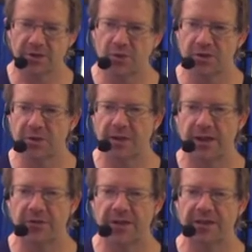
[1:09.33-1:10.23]
I talked
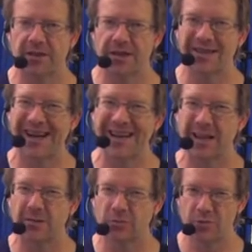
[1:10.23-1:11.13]
about things like
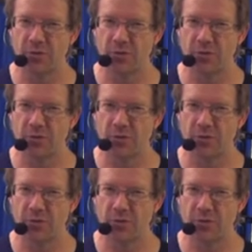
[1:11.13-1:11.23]
taking